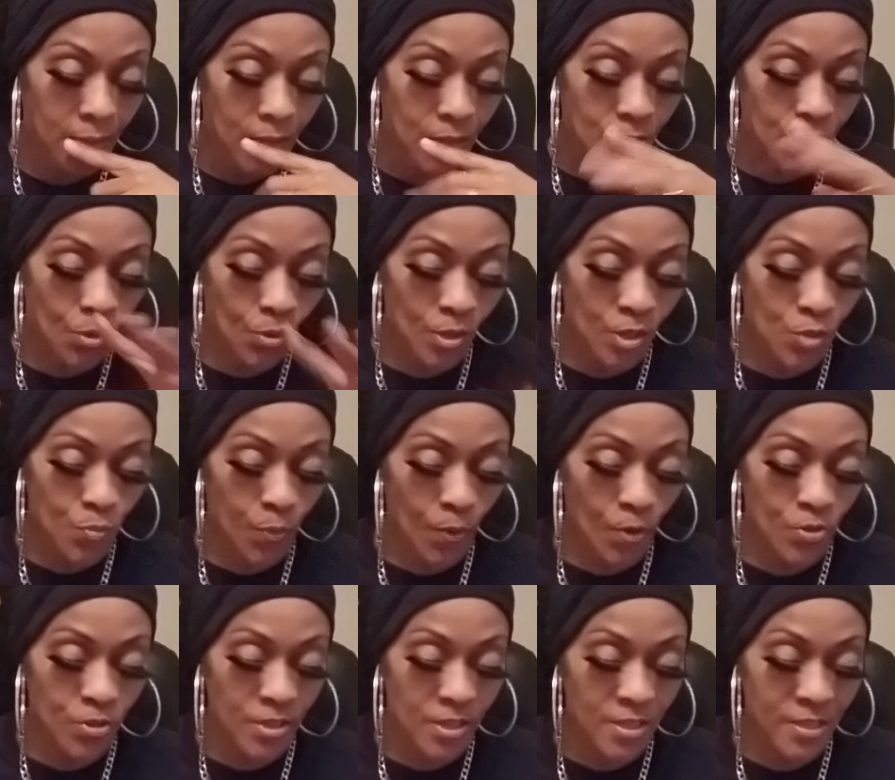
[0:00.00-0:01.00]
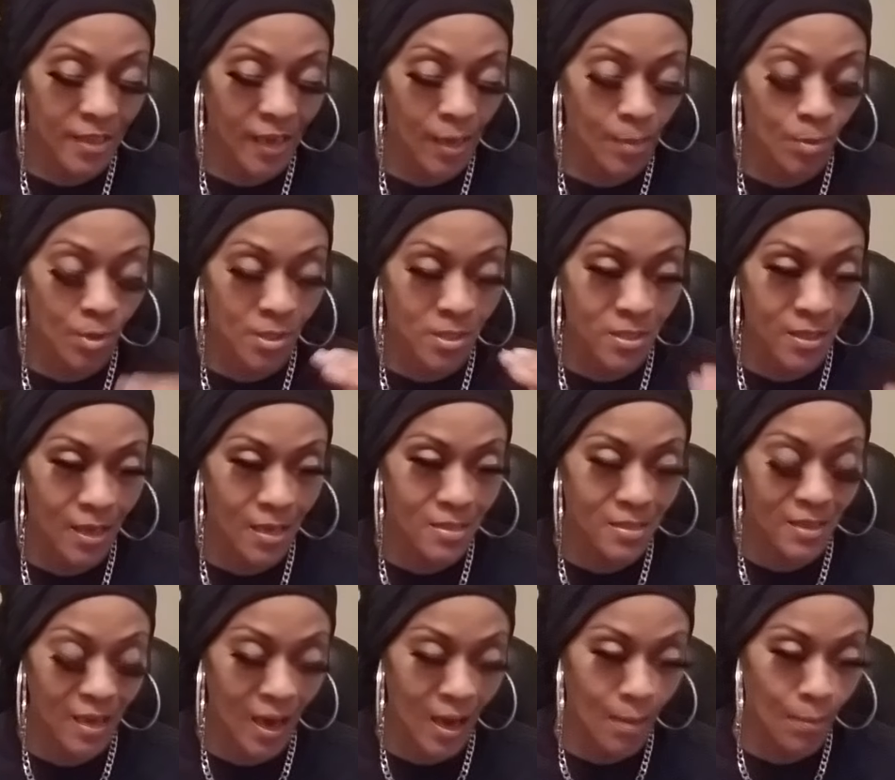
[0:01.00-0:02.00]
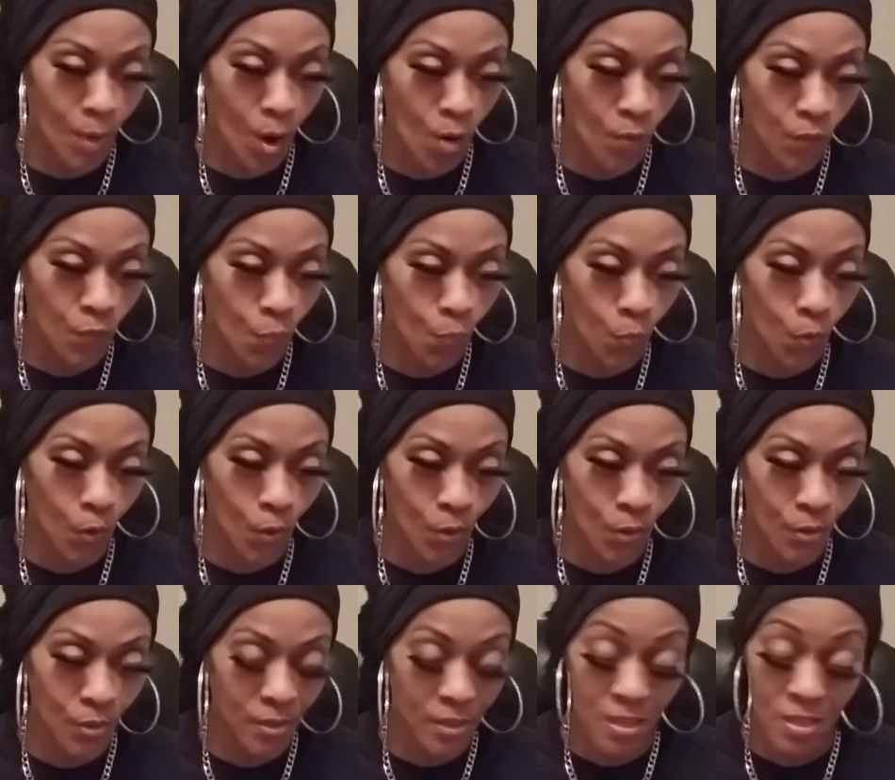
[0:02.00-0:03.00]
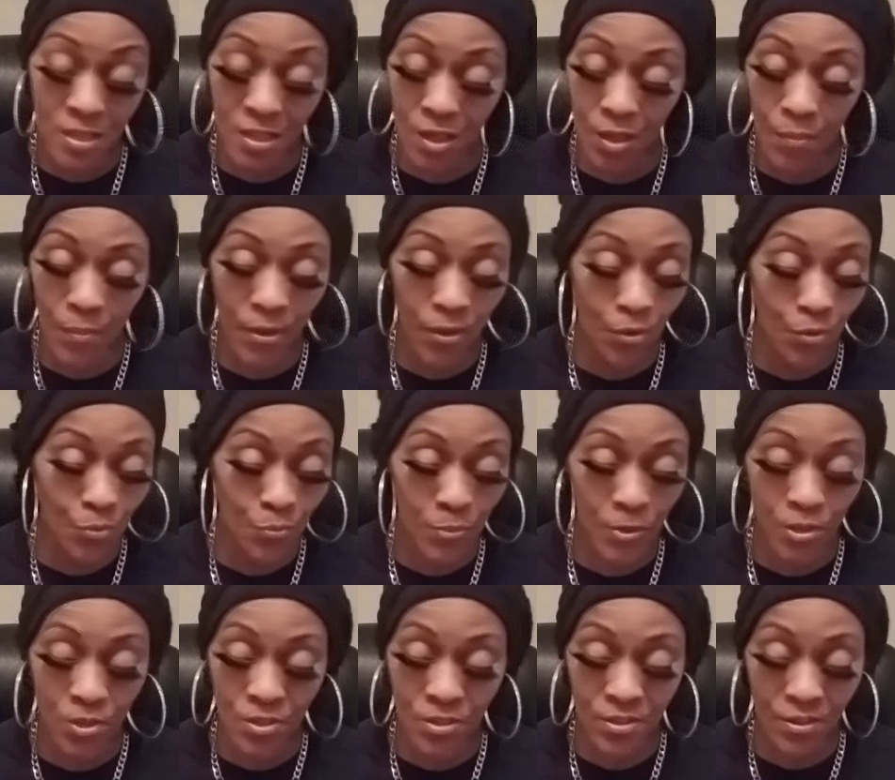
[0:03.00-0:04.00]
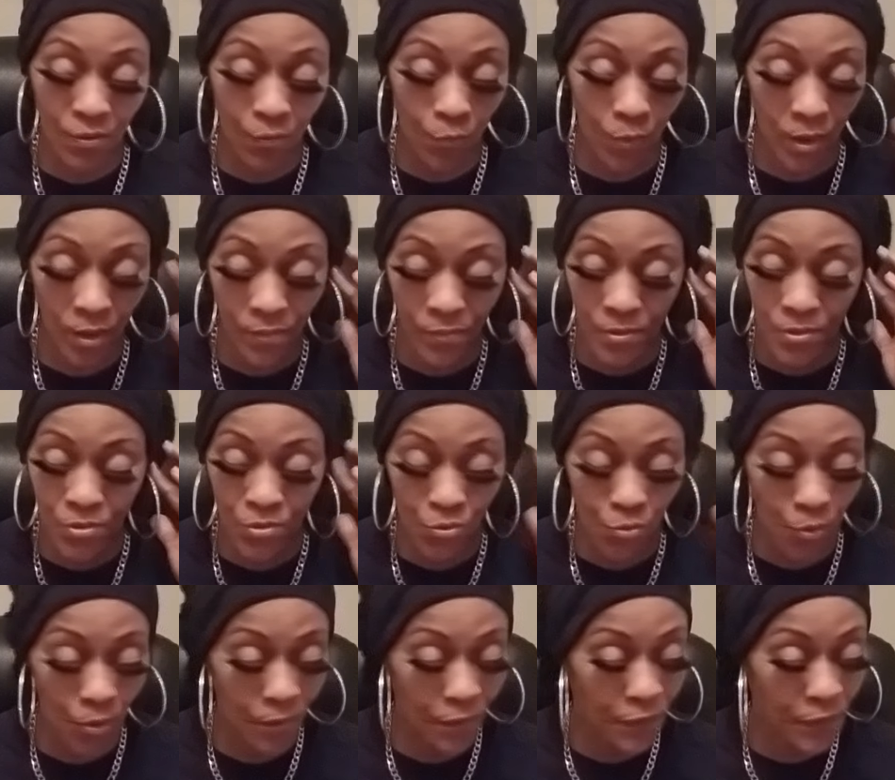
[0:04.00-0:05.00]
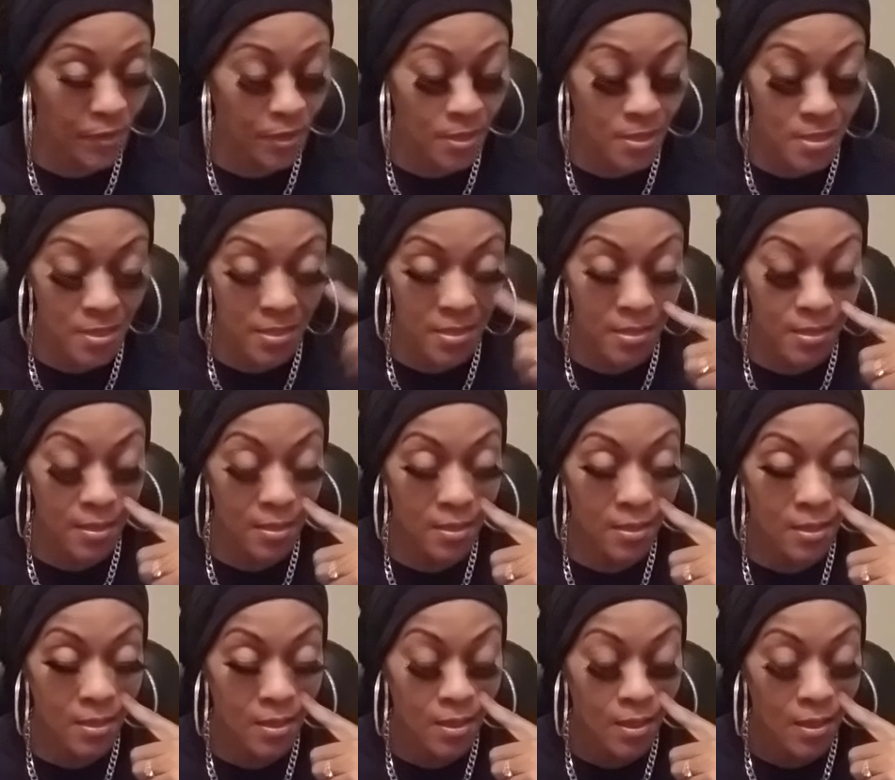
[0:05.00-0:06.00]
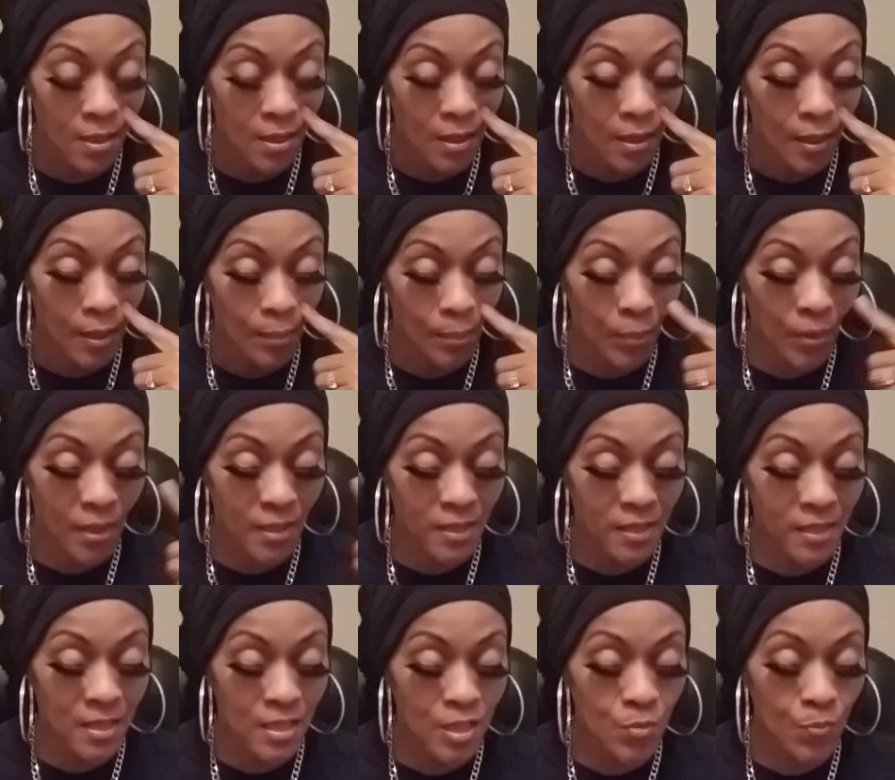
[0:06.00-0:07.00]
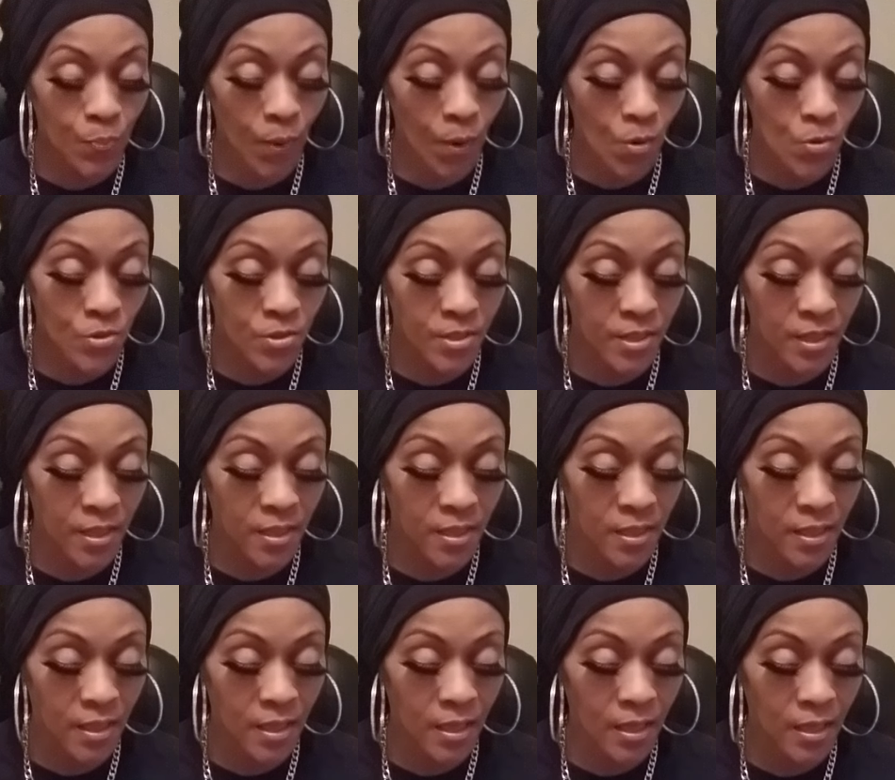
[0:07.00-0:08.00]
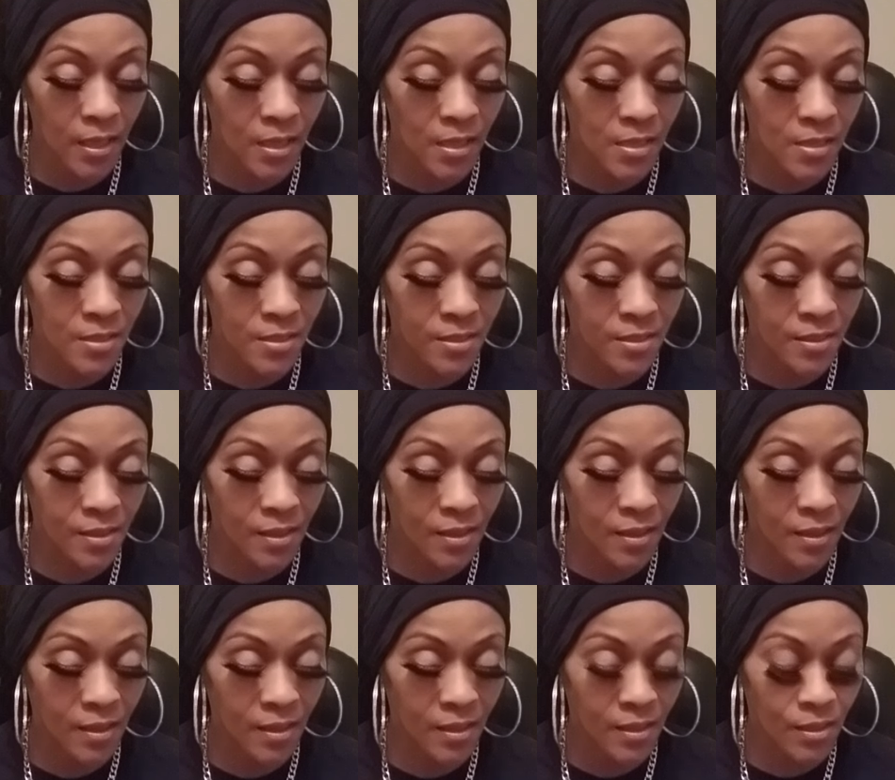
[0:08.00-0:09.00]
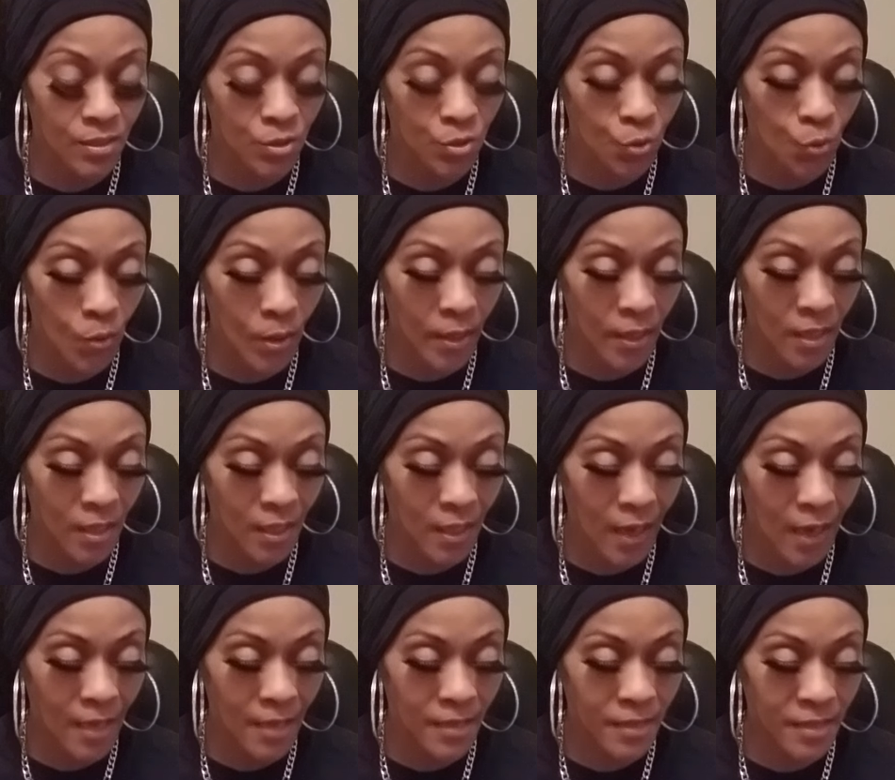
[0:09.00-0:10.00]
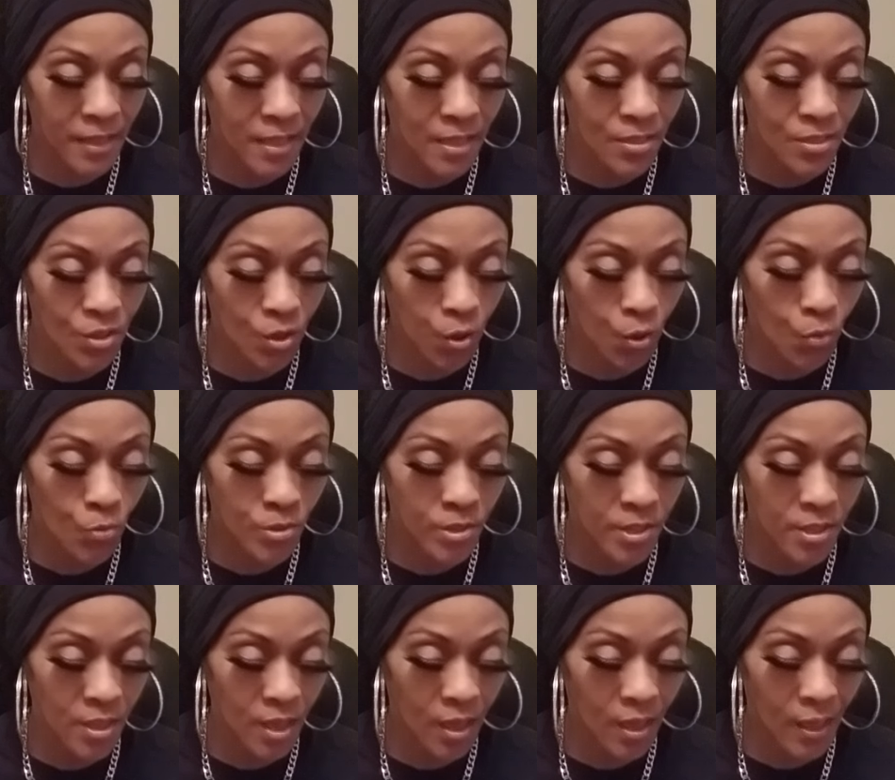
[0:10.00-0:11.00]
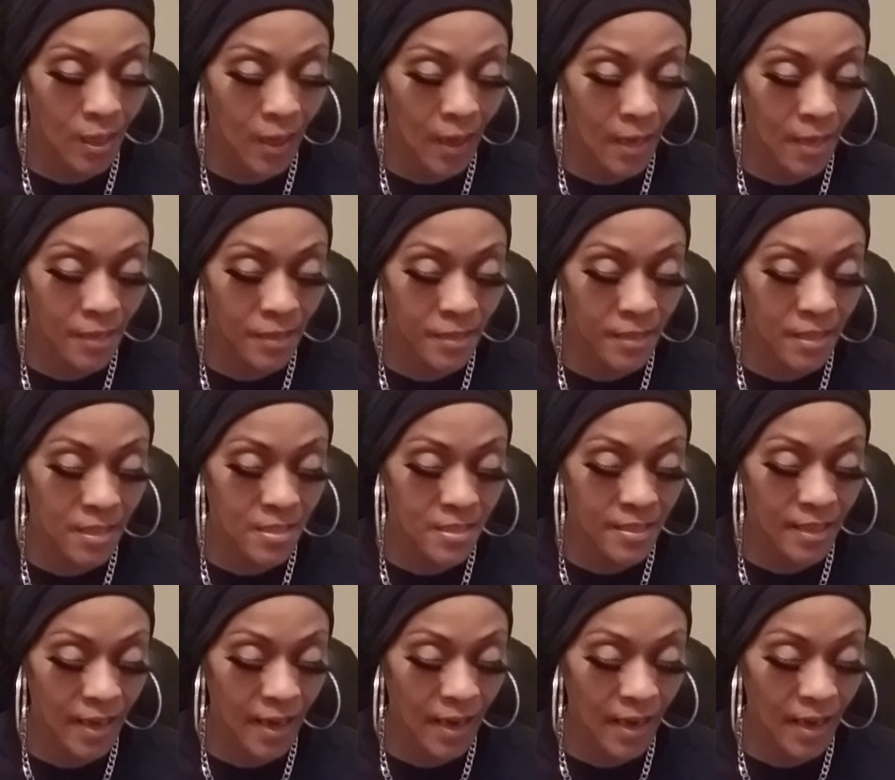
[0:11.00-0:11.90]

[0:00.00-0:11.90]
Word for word: So this person is able to take time off from work. This could be you. Put yourself wherever the store fits. But this person is doing a lot of things, closing a lot of things that